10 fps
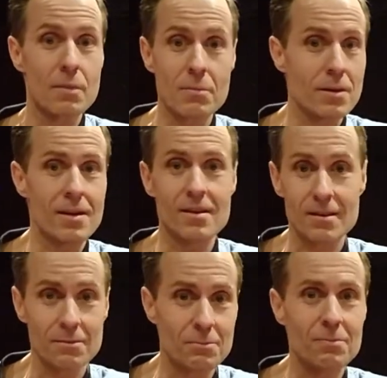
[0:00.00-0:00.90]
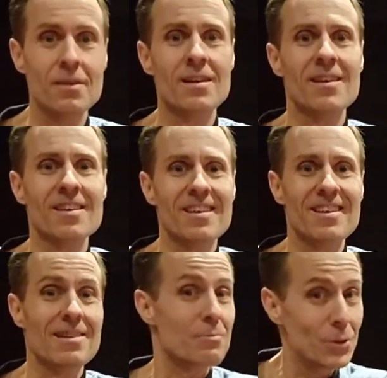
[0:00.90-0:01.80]
maybe
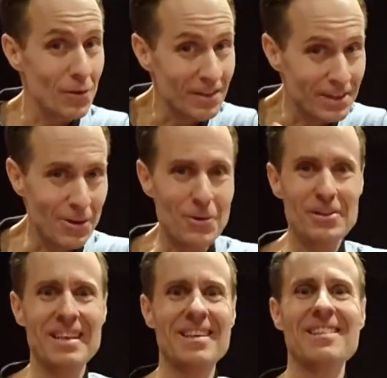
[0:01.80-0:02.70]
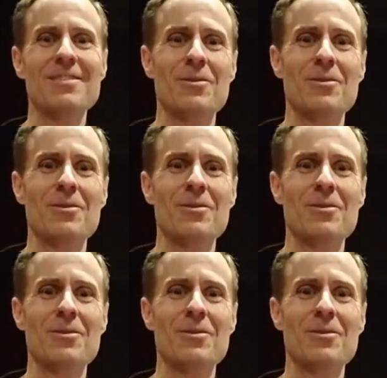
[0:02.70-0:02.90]
do a video on it